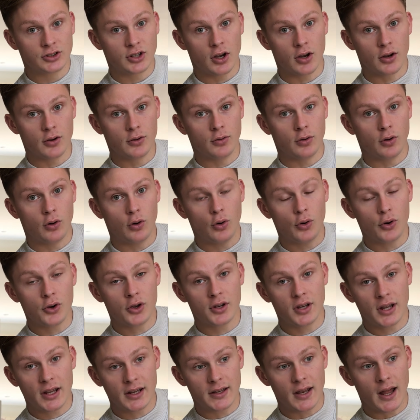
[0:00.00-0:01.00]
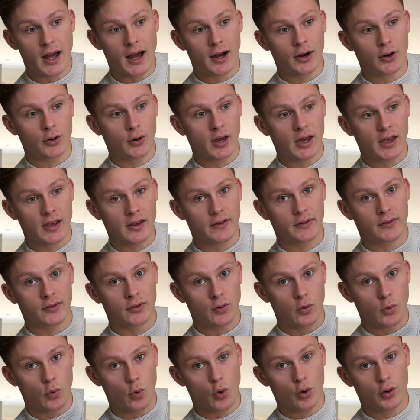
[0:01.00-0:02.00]
So all you need now
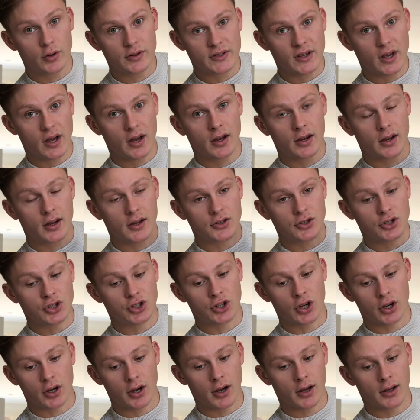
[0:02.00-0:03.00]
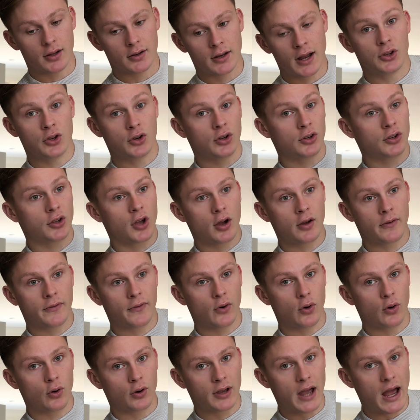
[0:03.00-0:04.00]
is water and sugar. You could go
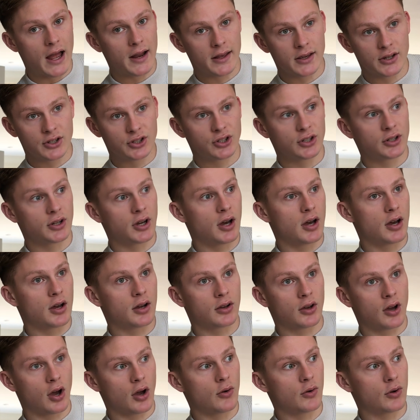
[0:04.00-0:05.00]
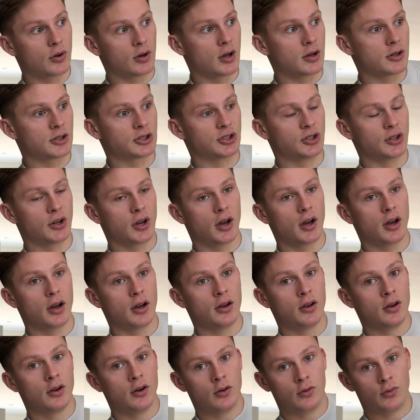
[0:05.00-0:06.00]
for organic sugar, coconut
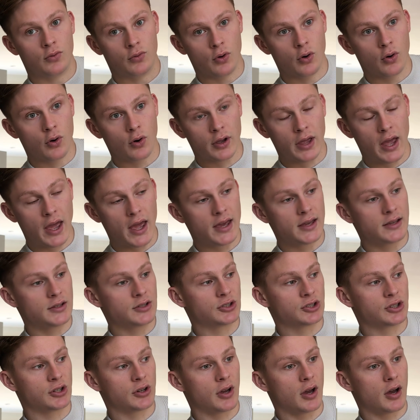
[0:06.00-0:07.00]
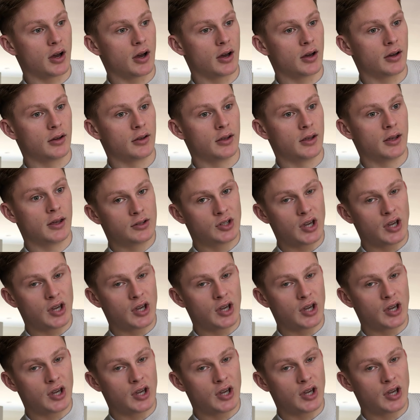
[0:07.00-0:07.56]
sugar, raw cane sugar.